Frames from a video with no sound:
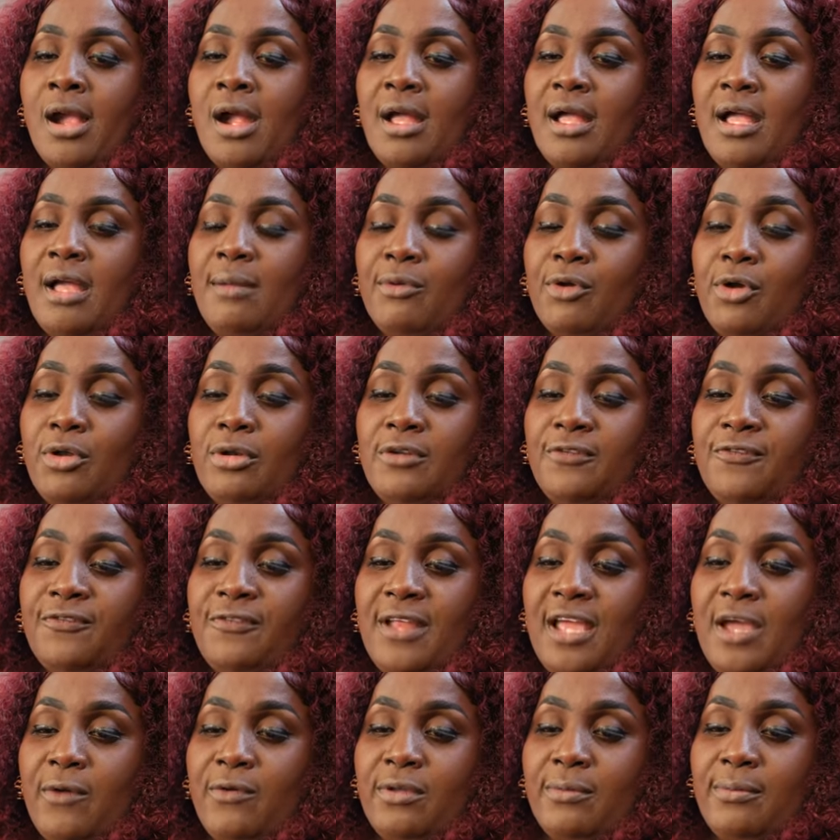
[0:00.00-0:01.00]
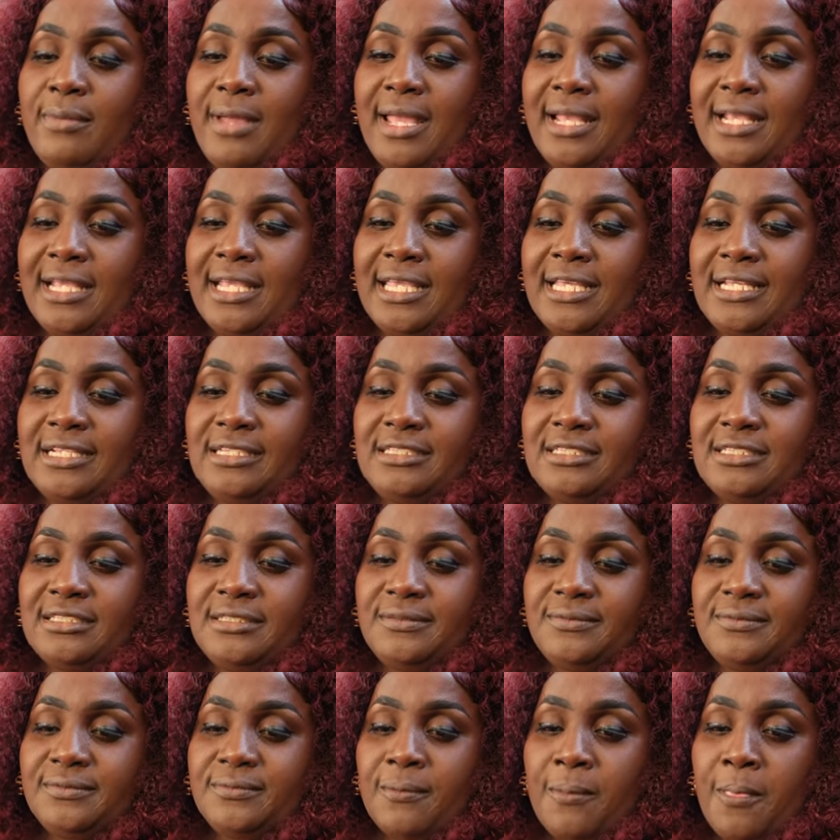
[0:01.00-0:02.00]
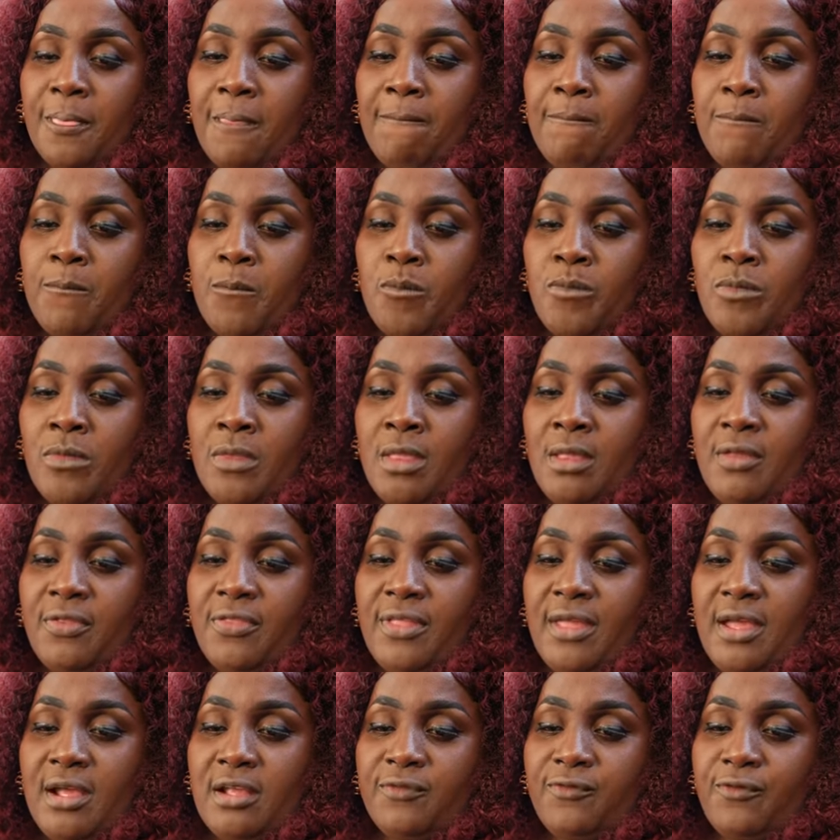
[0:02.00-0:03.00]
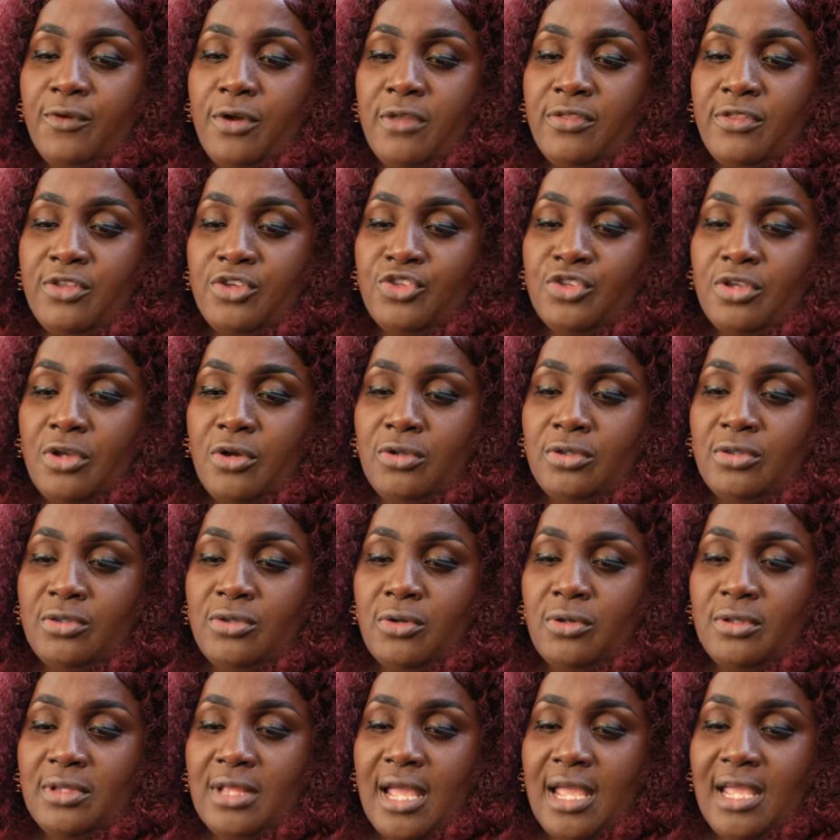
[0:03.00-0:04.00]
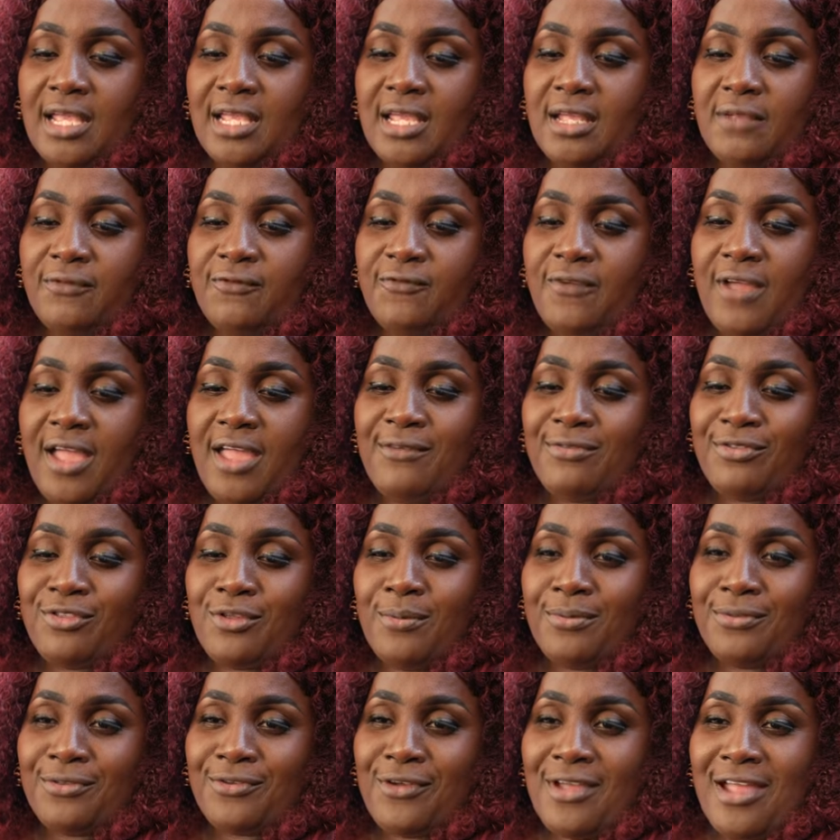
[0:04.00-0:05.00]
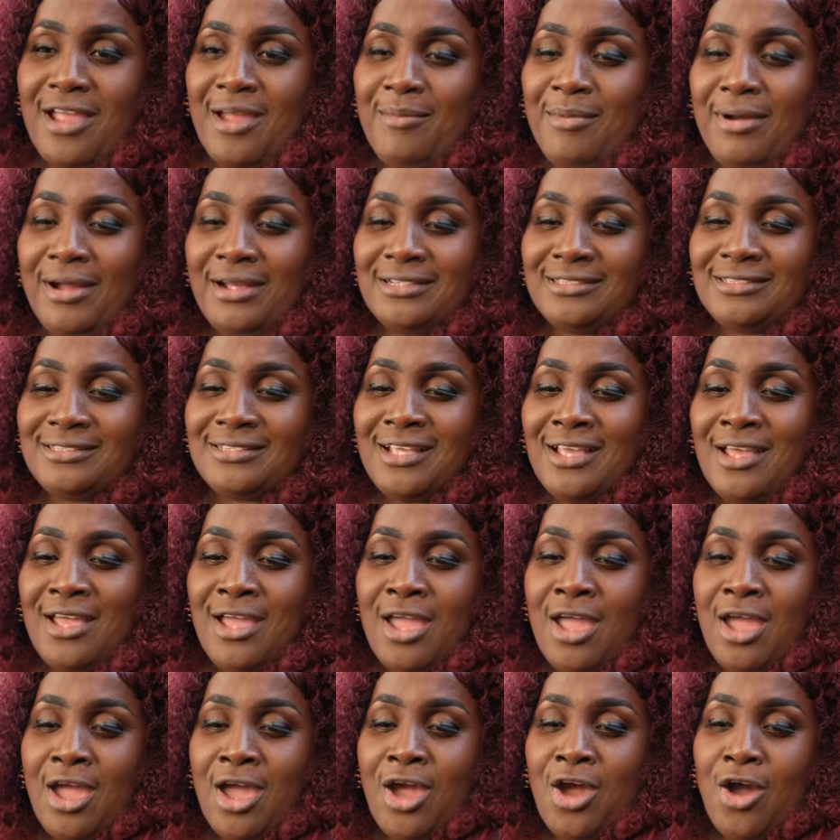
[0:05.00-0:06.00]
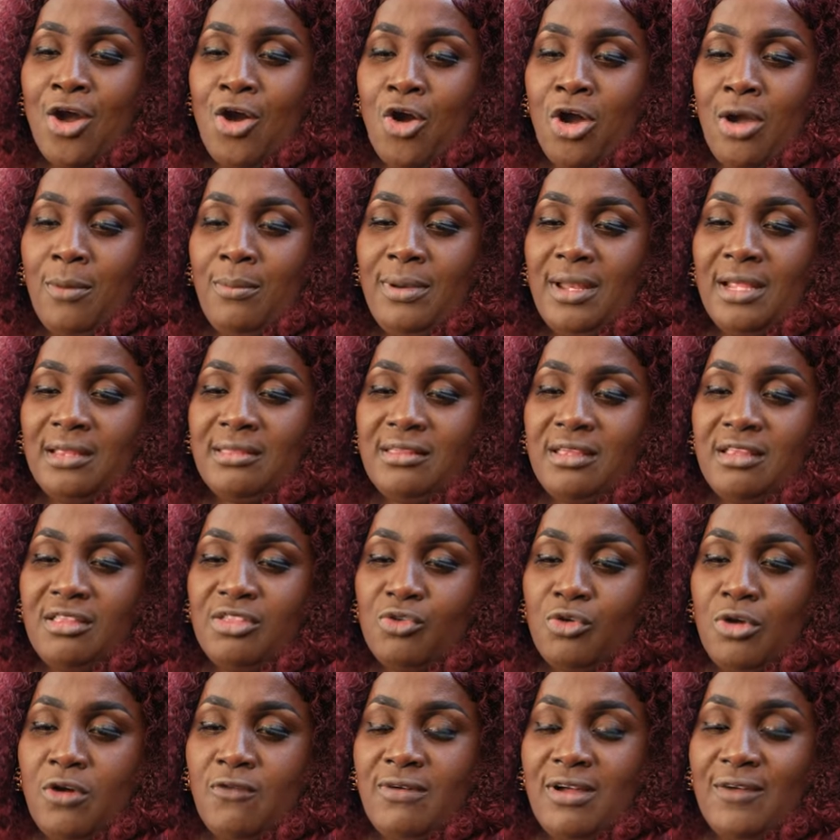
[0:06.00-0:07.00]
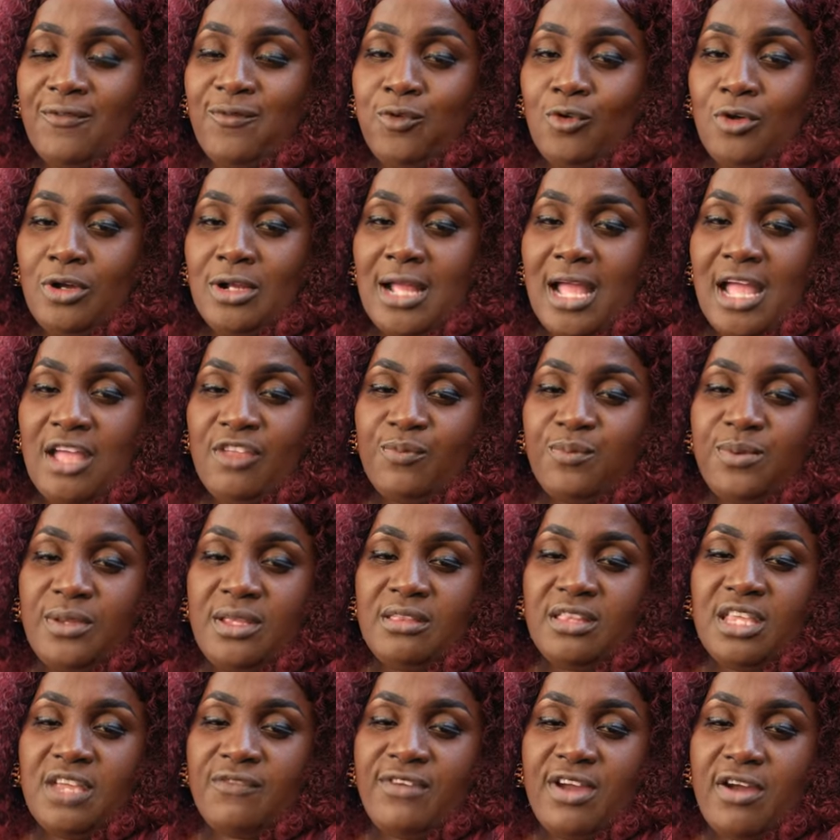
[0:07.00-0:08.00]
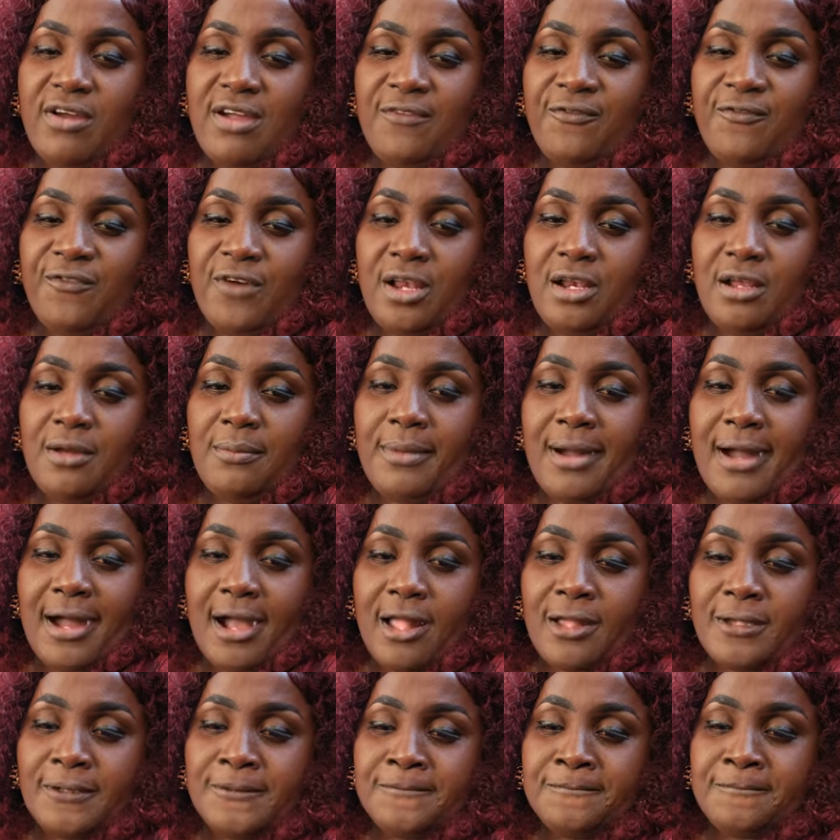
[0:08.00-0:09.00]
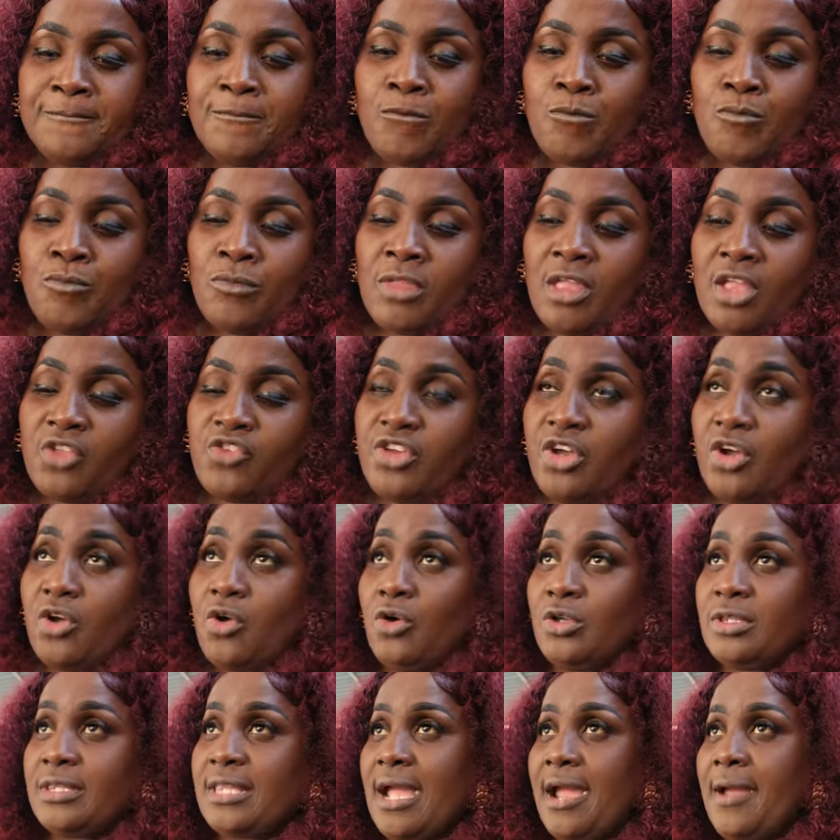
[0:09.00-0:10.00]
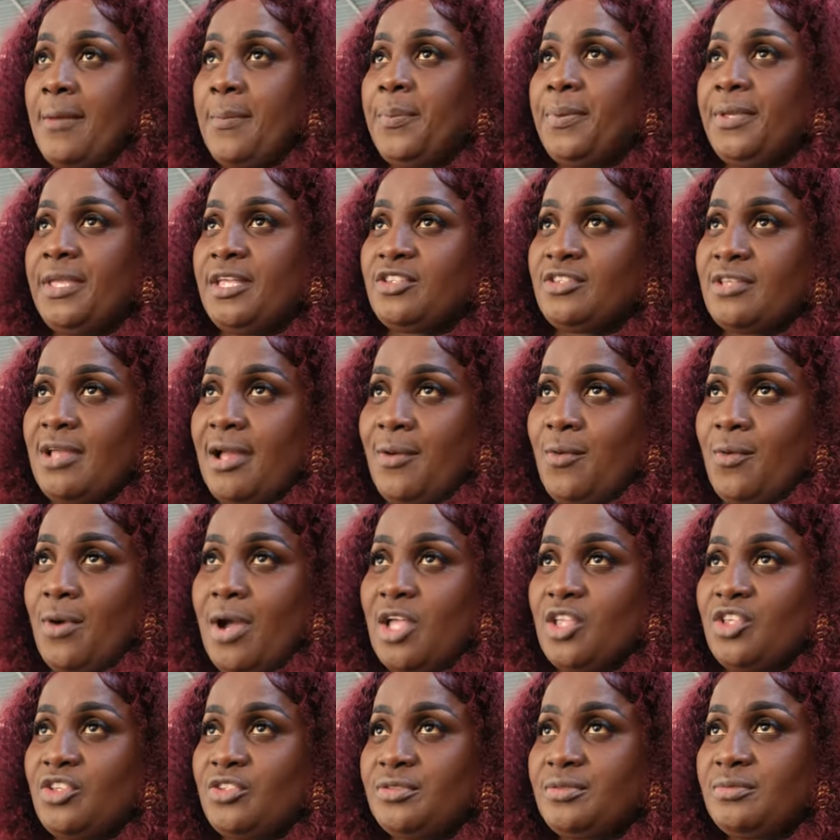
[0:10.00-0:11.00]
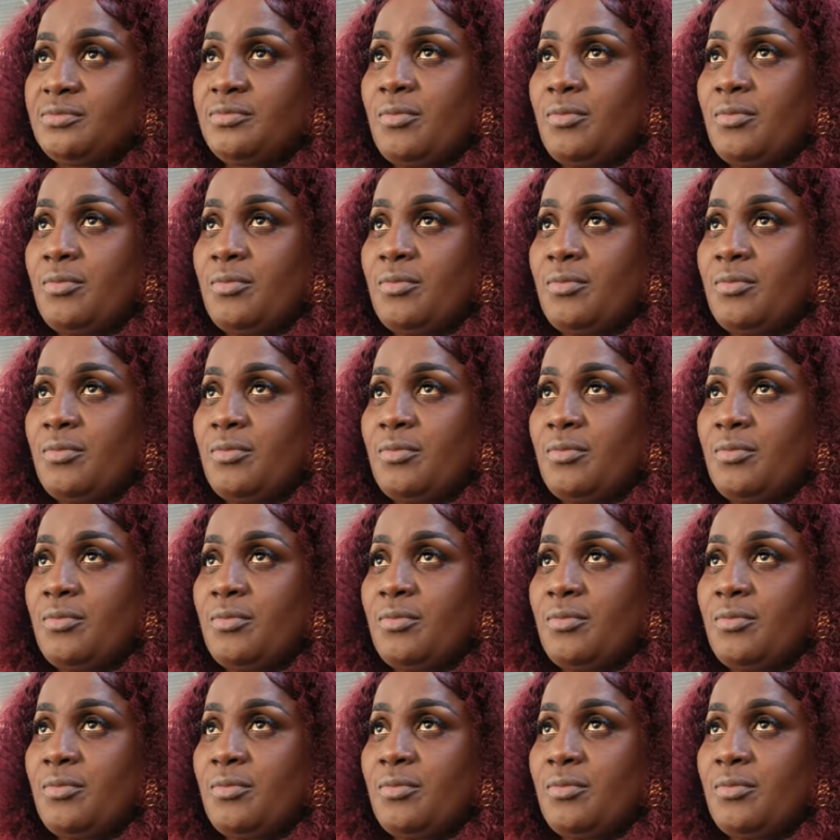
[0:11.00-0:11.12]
I'm gonna fly with my kids. Thank for the shout out. I get five subscribers. Our blessings overflow, guys. Please give her a follow back. Check out our page and watch.